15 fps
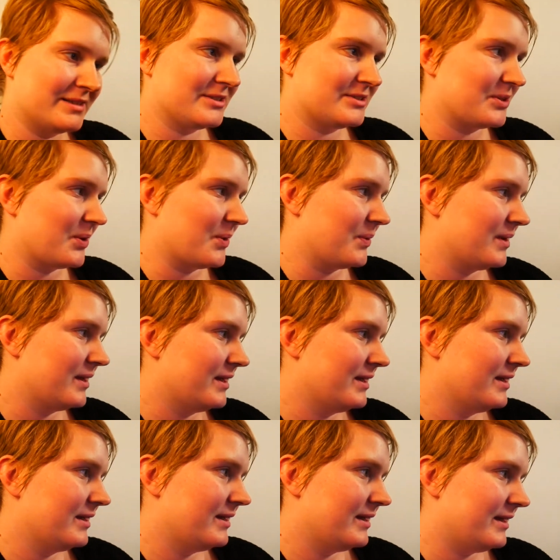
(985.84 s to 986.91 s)
So
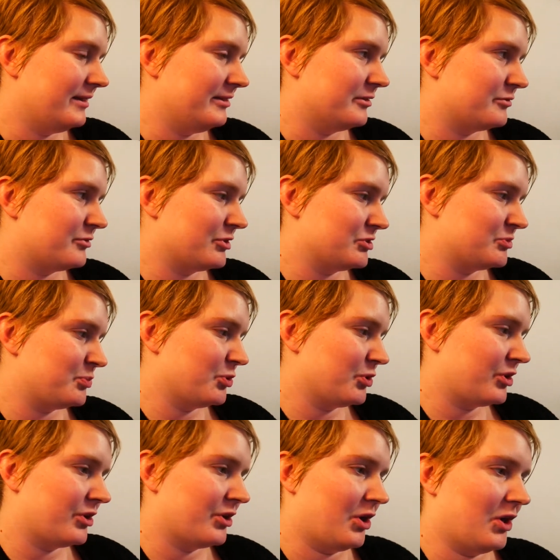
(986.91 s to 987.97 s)
in the first
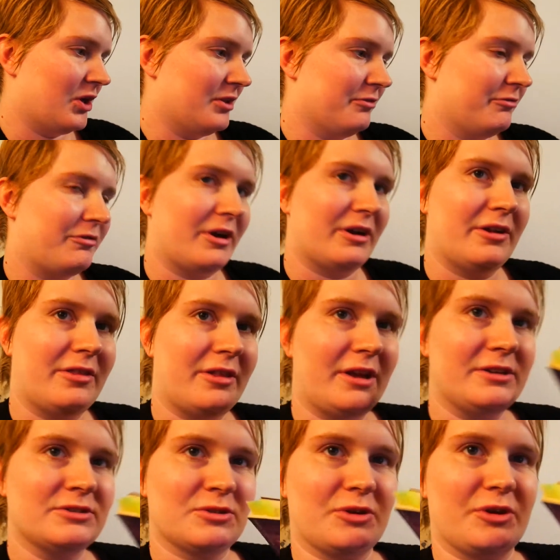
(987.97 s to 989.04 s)
book, all fun
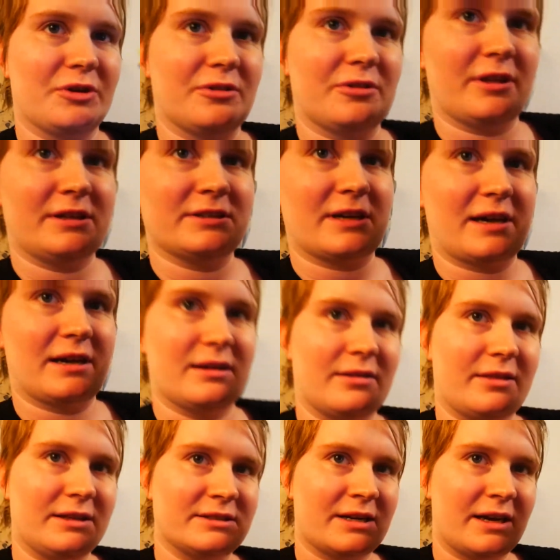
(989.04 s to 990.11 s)
things or good things,
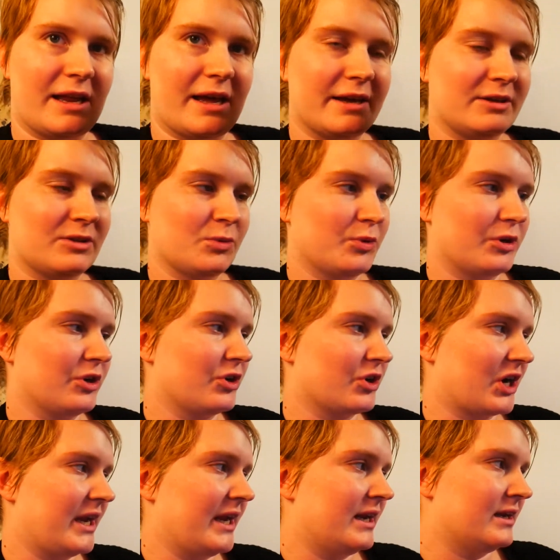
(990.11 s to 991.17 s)
things I liked, were
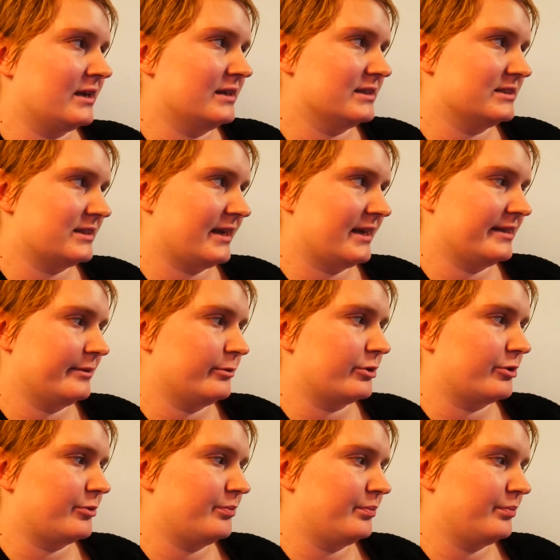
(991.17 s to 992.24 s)
green. In the second, they
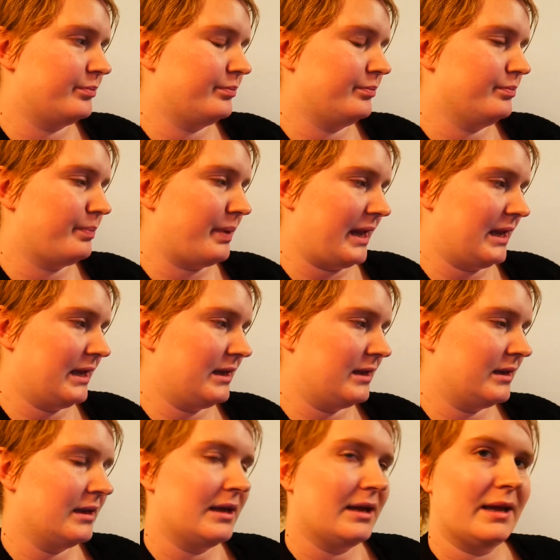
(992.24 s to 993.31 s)
were pink,
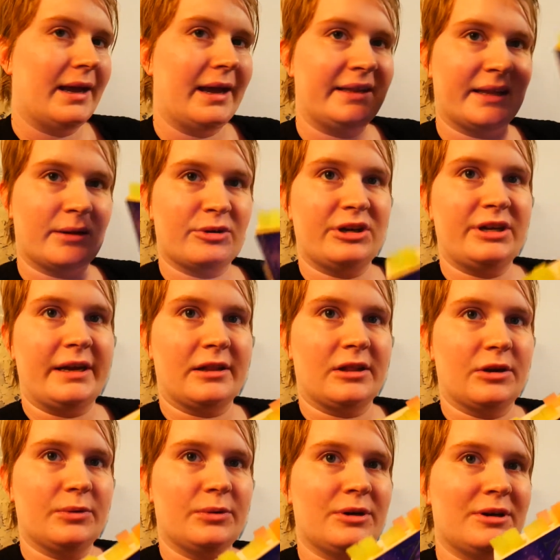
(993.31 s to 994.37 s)
and now they're yellow.